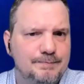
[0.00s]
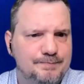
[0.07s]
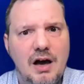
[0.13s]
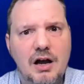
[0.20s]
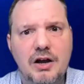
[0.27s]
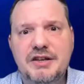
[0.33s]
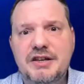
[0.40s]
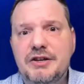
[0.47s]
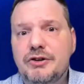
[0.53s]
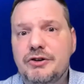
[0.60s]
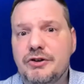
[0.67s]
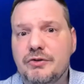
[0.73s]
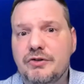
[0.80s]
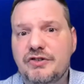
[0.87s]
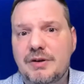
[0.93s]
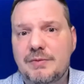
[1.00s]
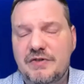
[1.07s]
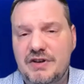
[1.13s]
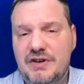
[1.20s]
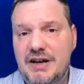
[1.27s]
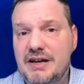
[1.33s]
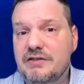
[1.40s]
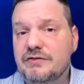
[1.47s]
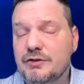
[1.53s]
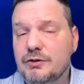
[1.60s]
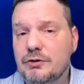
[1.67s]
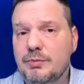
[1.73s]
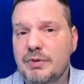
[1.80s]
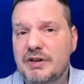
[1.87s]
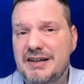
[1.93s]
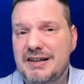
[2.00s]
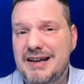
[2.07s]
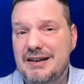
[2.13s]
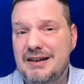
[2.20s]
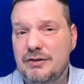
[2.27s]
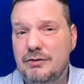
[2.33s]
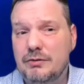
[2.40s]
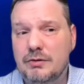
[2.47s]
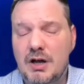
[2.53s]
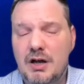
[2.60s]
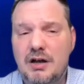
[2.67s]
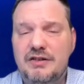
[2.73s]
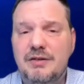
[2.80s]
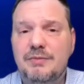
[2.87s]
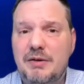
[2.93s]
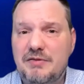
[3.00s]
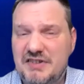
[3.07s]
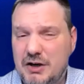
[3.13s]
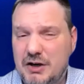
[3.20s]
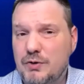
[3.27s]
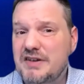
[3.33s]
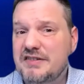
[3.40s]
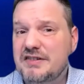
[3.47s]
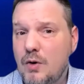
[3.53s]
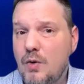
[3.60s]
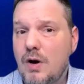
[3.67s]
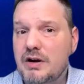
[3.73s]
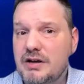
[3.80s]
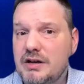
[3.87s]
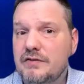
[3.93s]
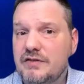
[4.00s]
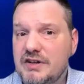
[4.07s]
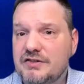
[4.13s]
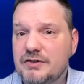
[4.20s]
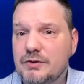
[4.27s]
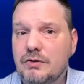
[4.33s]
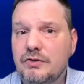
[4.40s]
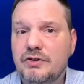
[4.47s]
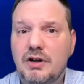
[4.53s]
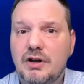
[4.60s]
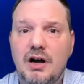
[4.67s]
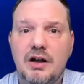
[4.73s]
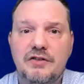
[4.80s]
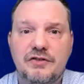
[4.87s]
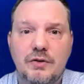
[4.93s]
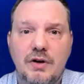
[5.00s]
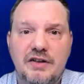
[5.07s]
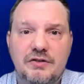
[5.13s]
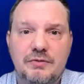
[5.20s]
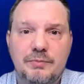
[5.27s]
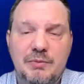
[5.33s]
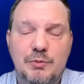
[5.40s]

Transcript: continue to use some of the native tool, but they tend to sometimes decrease the quantity of these tools so as to be more